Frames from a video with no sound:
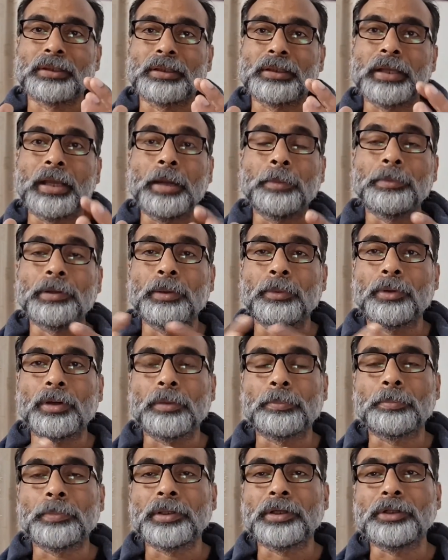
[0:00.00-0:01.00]
Game
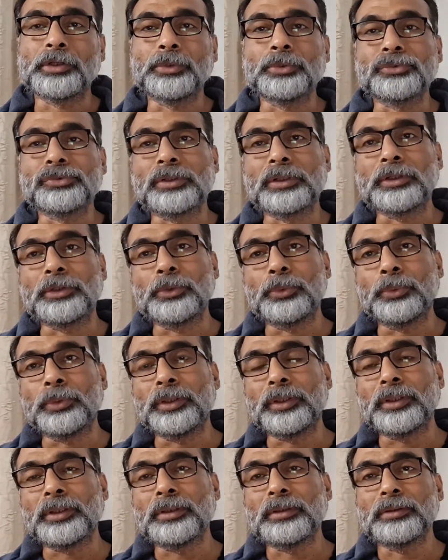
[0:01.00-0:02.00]
Development Using
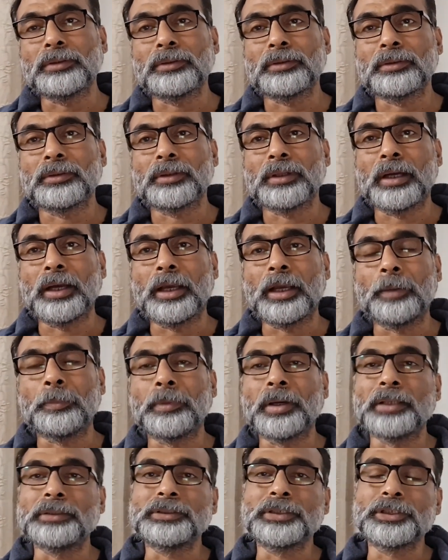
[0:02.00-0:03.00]
Unity. I
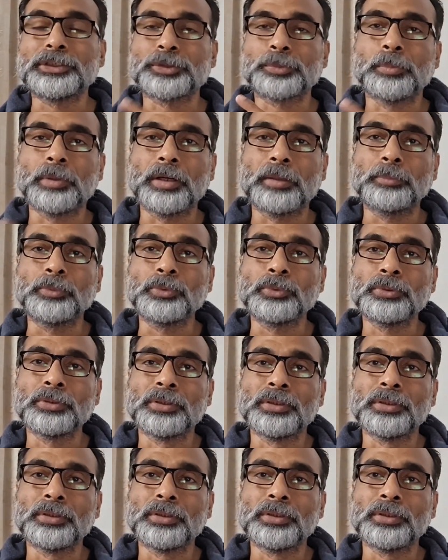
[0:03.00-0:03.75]
am Ajish Babu.